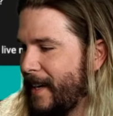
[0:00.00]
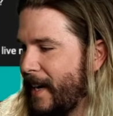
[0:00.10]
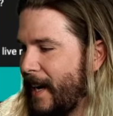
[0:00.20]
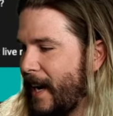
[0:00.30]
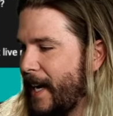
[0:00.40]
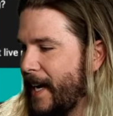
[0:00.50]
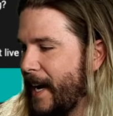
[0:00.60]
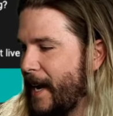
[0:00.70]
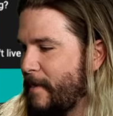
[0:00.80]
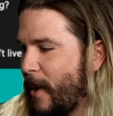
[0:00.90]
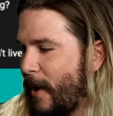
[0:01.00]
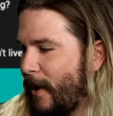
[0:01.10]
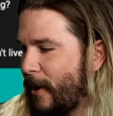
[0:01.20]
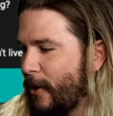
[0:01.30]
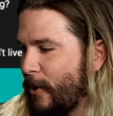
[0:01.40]
I am
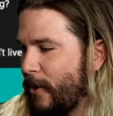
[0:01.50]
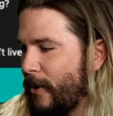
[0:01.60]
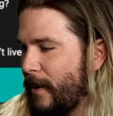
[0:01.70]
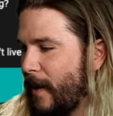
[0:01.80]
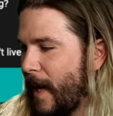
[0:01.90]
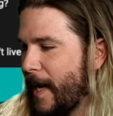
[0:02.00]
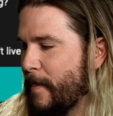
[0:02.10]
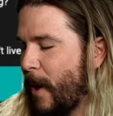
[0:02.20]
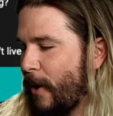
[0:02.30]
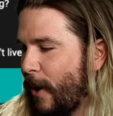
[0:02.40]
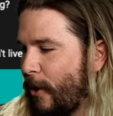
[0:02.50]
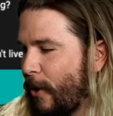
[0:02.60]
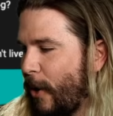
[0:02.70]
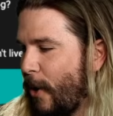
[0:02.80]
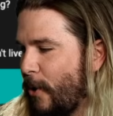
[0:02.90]
am
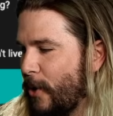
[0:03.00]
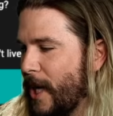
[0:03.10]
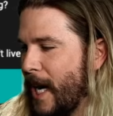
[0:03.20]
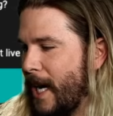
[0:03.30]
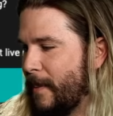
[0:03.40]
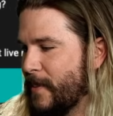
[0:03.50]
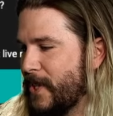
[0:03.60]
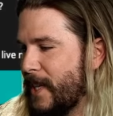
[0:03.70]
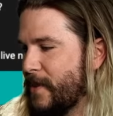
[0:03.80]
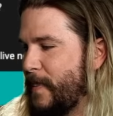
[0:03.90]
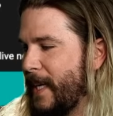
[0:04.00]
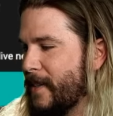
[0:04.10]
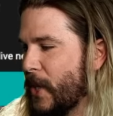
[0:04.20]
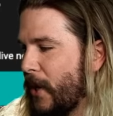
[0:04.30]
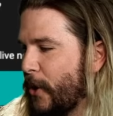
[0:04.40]
IMRRO com says, being a
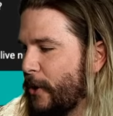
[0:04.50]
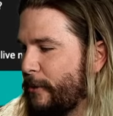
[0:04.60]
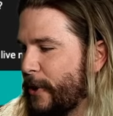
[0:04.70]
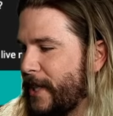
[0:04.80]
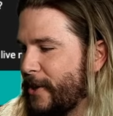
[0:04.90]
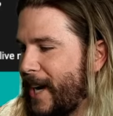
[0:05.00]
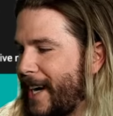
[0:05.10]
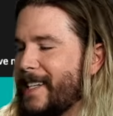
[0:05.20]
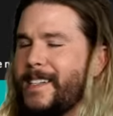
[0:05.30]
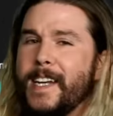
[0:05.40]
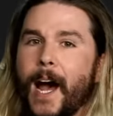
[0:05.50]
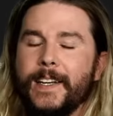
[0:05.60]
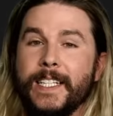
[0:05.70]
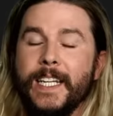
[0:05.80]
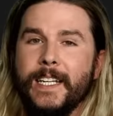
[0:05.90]
dog owner for years, I did
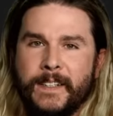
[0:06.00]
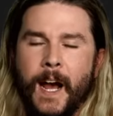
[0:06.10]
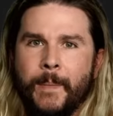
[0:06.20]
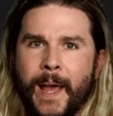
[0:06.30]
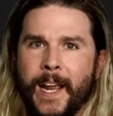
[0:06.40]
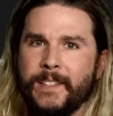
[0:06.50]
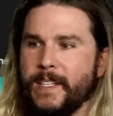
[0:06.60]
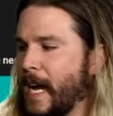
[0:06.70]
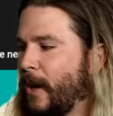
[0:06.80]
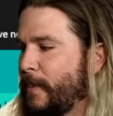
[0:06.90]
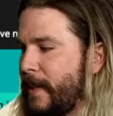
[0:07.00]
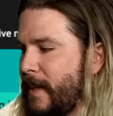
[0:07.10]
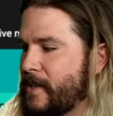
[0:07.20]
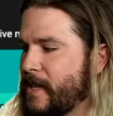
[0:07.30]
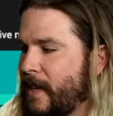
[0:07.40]
not need Tom Hanks to tell me
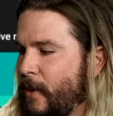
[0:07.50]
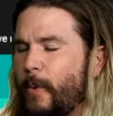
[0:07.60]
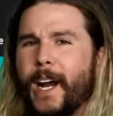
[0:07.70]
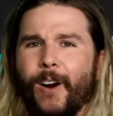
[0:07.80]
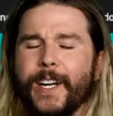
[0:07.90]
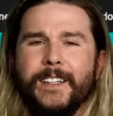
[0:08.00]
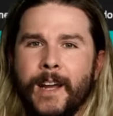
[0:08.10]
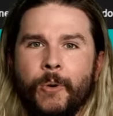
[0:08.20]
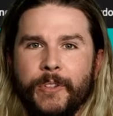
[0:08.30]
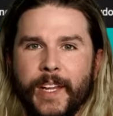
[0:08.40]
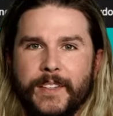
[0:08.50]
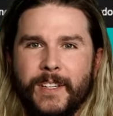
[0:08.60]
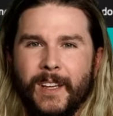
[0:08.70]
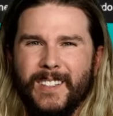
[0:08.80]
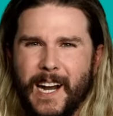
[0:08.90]
this. We already know this.
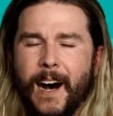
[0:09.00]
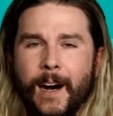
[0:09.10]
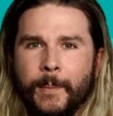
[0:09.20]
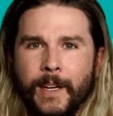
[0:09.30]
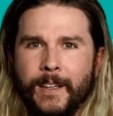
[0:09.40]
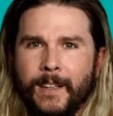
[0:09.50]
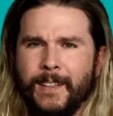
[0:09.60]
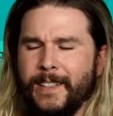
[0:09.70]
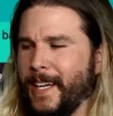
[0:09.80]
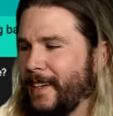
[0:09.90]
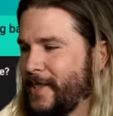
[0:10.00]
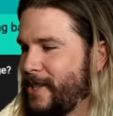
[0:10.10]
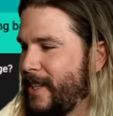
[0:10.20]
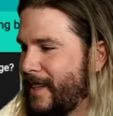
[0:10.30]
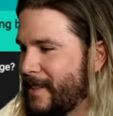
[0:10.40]
Tom? Yeah,
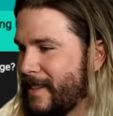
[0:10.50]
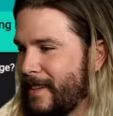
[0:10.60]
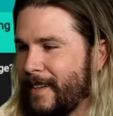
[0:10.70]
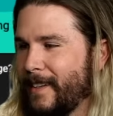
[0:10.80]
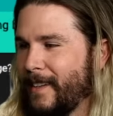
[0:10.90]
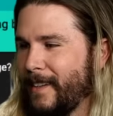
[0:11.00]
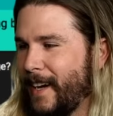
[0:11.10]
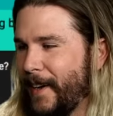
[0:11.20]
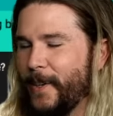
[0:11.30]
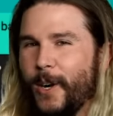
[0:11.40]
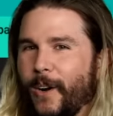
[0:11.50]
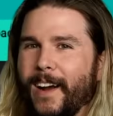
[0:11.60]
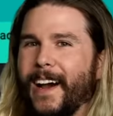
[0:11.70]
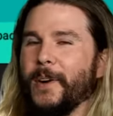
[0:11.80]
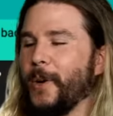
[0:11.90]
jeez. I don't know.
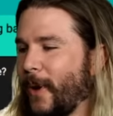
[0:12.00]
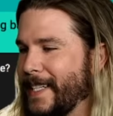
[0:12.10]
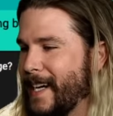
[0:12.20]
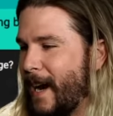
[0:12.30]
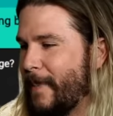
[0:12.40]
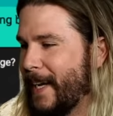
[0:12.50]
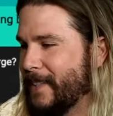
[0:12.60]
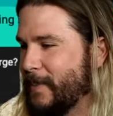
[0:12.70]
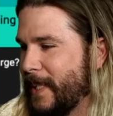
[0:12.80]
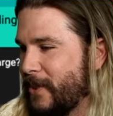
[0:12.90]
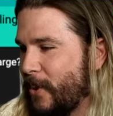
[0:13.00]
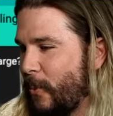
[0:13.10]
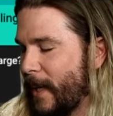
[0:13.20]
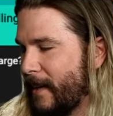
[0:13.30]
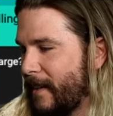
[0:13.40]
I don't know why Tom Hanks is being so
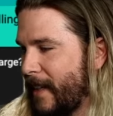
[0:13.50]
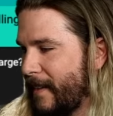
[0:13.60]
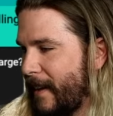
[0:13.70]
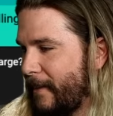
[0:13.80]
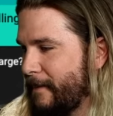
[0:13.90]
weird like that.